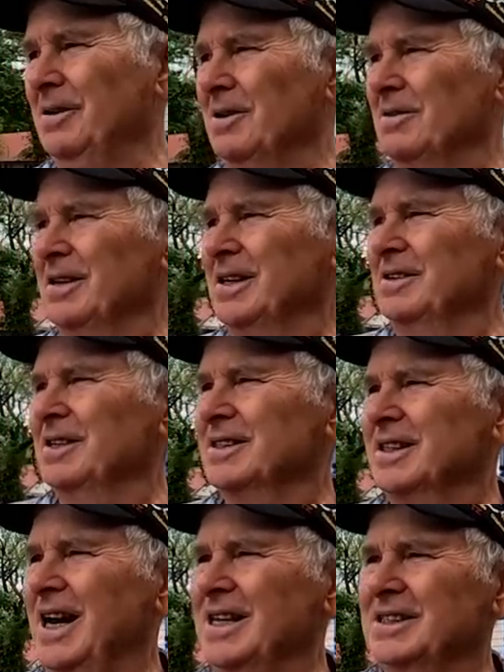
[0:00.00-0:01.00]
we're going to redo
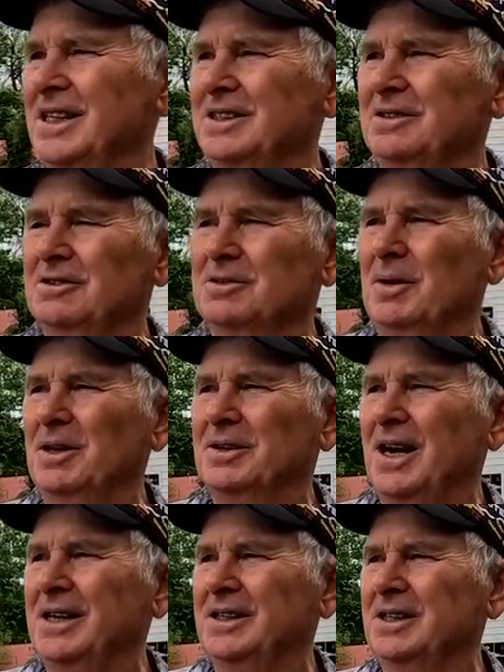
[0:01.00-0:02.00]
this gas station. It was built
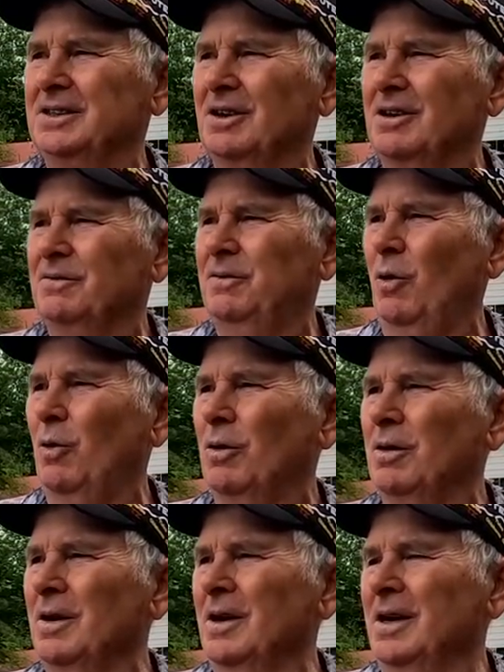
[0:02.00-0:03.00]
in
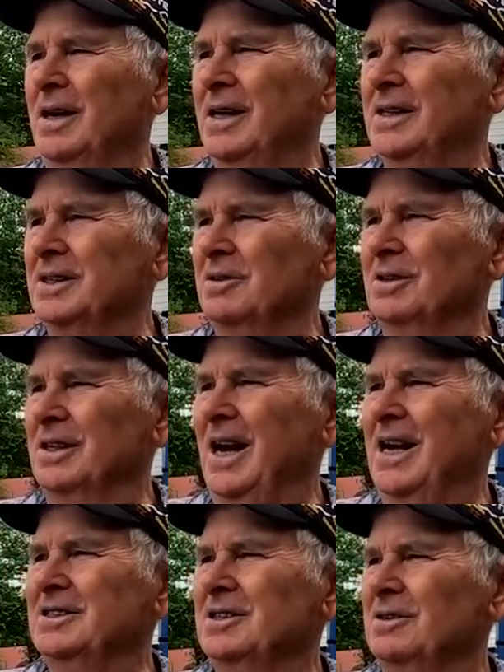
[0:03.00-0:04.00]
1934, and it's on the
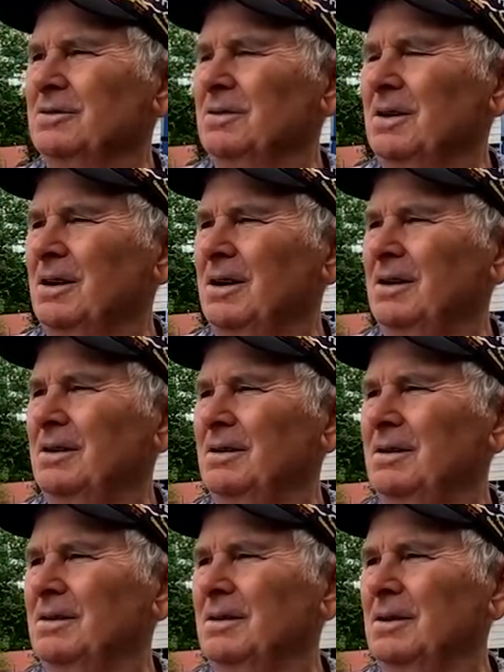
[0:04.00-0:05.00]
National,
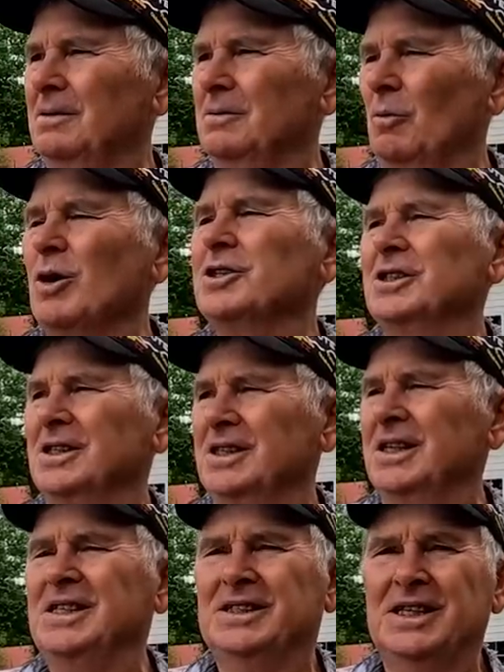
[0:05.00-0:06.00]

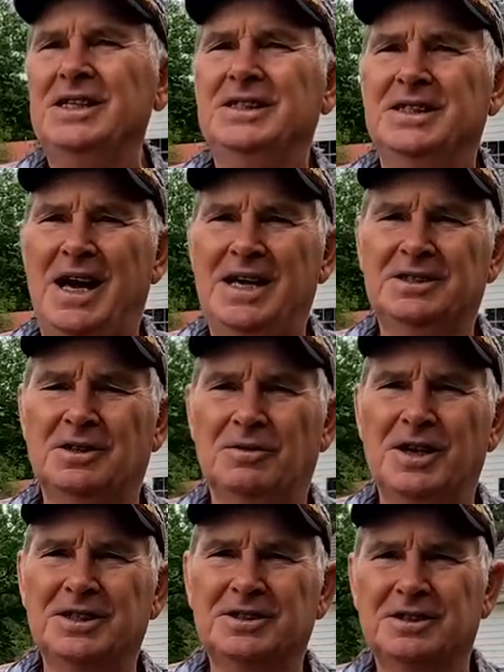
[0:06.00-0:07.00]
Washington, D.C.'s National
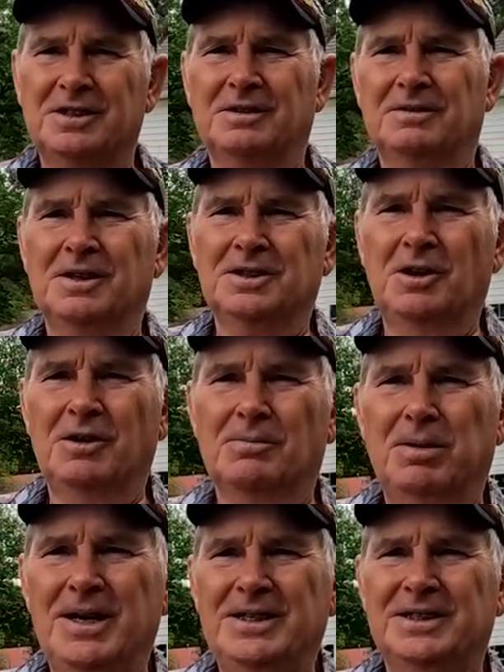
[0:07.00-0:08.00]
Register of
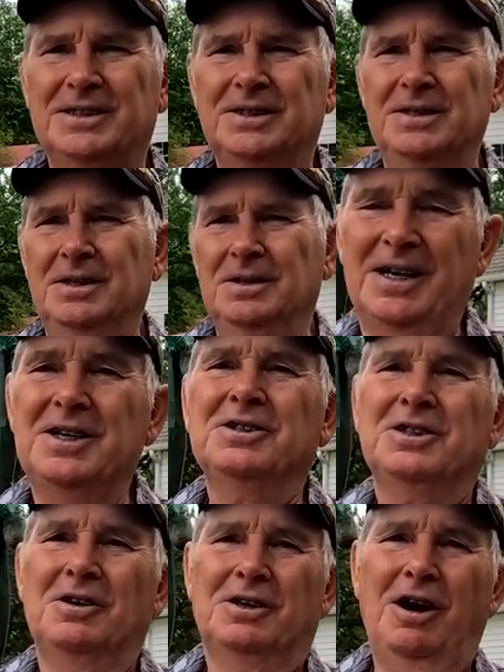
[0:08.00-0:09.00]
Historic Places. Okay. I
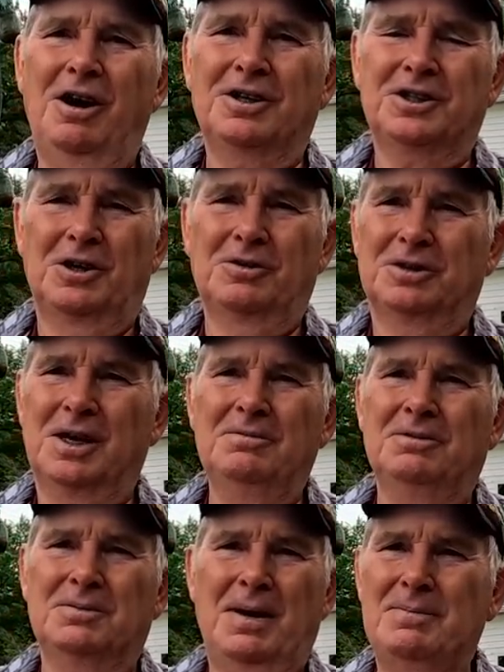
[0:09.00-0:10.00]
used to go to car shows.
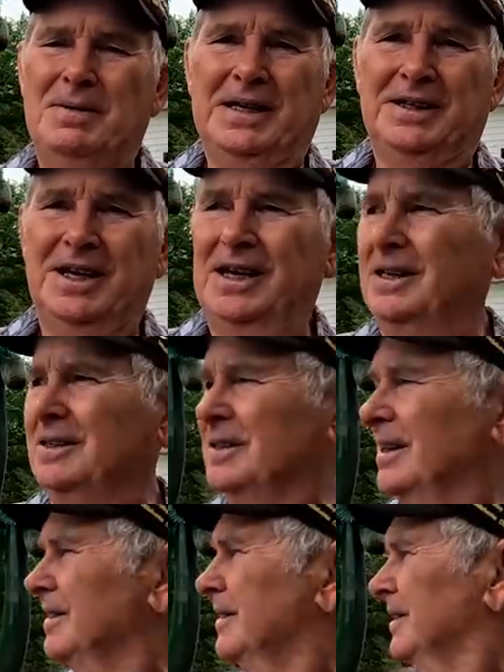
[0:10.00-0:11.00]
That was my big thing,
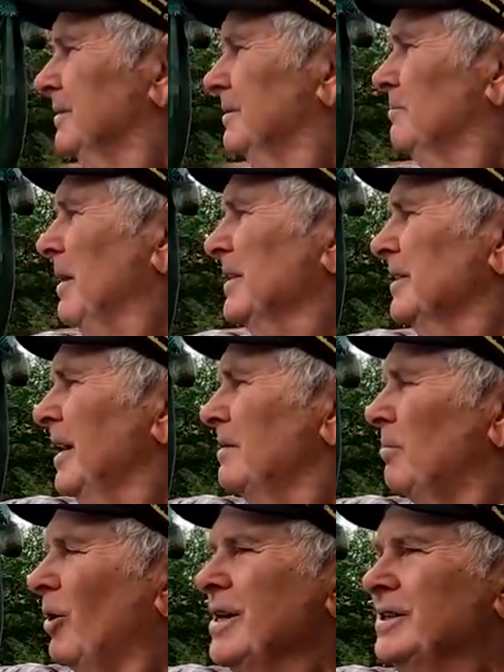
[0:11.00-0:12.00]
especially
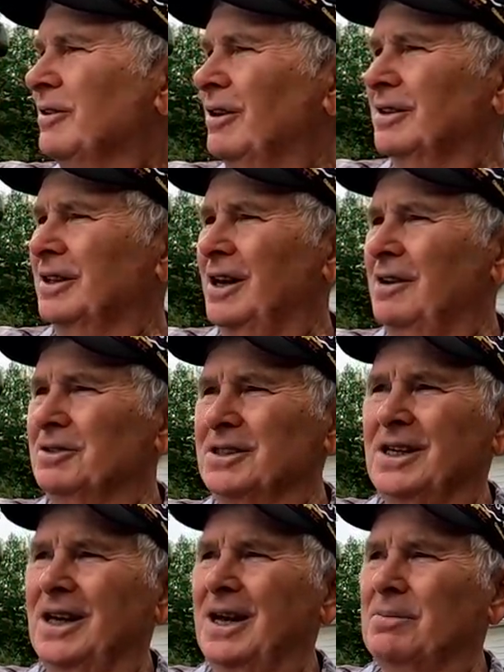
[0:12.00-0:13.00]
that parade truck there. I was
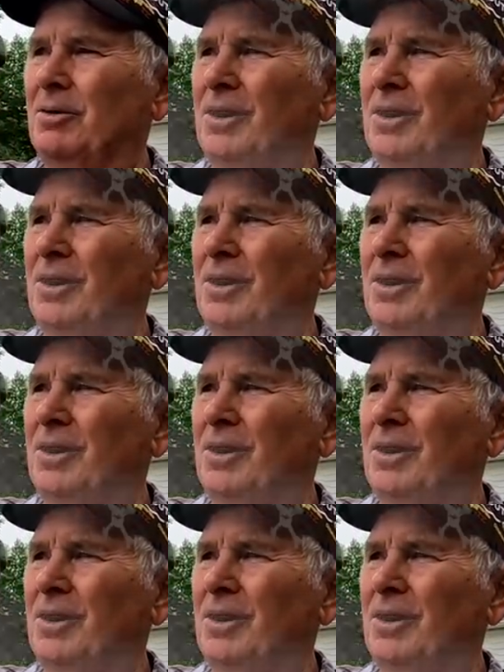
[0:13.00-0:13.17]
in a lot of